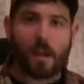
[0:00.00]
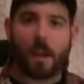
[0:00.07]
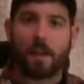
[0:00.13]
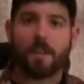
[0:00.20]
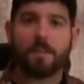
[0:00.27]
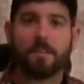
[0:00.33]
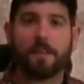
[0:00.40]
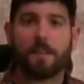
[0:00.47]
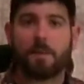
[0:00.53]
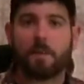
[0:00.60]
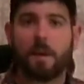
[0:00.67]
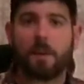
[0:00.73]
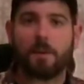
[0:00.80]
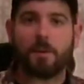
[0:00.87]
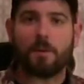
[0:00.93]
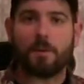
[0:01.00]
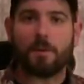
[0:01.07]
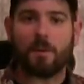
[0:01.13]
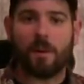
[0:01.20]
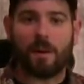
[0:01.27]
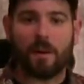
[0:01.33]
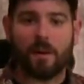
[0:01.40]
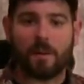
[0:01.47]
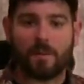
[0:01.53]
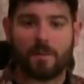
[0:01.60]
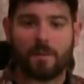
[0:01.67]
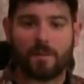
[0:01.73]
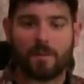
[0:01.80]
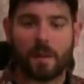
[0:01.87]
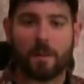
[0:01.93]
anything to make you
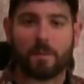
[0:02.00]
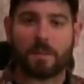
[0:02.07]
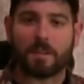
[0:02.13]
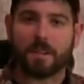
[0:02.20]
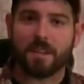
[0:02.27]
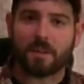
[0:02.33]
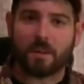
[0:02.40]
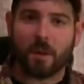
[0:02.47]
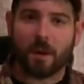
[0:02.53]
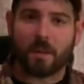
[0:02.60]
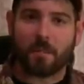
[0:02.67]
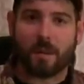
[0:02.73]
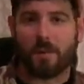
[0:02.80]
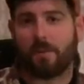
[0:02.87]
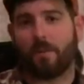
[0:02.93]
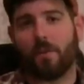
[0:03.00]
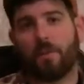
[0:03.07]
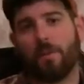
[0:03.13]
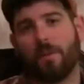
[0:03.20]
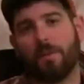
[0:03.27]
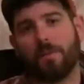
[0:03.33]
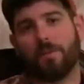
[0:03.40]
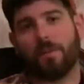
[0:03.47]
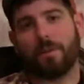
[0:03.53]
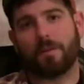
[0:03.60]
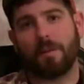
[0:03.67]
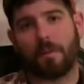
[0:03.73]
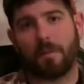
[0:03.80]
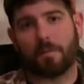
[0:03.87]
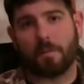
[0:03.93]
be able to see the target better and hold on the
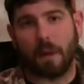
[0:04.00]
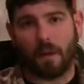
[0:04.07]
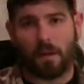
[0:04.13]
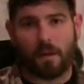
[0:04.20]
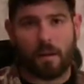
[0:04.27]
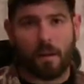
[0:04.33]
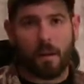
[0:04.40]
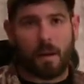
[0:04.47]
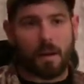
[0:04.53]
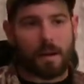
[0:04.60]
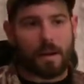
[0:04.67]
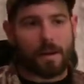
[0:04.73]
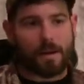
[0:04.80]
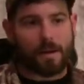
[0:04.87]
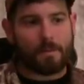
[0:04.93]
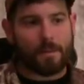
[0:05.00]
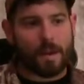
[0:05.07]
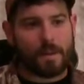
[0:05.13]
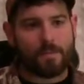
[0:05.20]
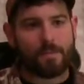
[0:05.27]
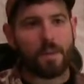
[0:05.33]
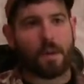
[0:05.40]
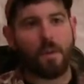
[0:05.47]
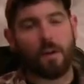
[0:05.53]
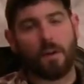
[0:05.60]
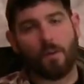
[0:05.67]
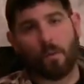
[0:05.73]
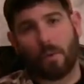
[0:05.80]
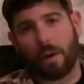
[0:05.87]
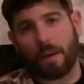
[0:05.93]
target better,
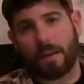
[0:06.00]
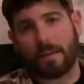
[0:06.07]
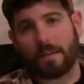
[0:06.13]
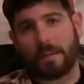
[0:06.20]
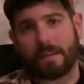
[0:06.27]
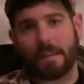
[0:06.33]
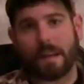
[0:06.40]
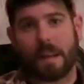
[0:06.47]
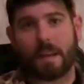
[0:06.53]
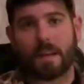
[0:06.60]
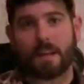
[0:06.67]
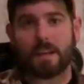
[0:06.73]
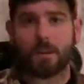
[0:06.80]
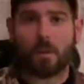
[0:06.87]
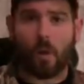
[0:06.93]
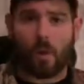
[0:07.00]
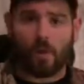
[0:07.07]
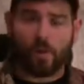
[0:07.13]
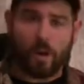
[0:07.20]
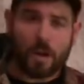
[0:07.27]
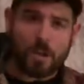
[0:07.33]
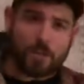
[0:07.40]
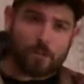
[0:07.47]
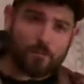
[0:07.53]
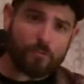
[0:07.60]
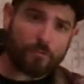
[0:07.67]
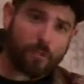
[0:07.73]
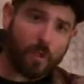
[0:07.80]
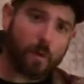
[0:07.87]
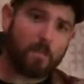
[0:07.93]
or anything that disqualifies you
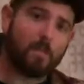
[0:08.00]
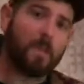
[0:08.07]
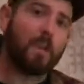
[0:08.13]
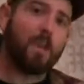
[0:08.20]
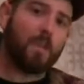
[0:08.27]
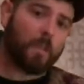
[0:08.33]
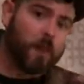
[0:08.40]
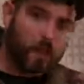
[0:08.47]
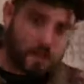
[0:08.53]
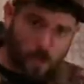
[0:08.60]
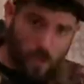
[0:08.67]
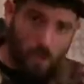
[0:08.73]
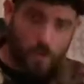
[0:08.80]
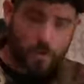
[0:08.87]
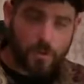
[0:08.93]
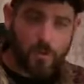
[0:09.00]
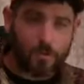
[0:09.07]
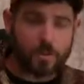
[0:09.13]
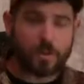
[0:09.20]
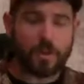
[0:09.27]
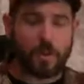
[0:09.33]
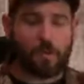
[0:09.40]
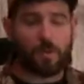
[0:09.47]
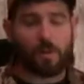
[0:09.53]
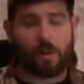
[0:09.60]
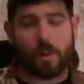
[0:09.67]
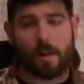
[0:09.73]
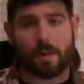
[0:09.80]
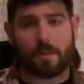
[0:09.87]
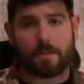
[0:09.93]
from those other two general
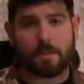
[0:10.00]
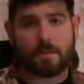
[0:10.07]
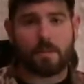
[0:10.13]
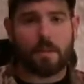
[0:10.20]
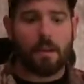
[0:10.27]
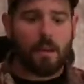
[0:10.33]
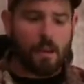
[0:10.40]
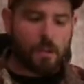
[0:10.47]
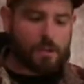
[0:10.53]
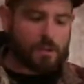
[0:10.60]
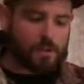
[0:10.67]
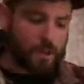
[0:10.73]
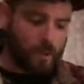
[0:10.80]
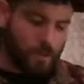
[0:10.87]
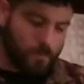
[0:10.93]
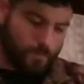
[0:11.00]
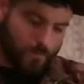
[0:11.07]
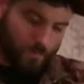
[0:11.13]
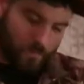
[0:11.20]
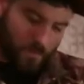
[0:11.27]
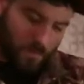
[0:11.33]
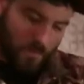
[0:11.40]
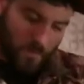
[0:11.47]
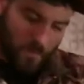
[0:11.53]
classes. So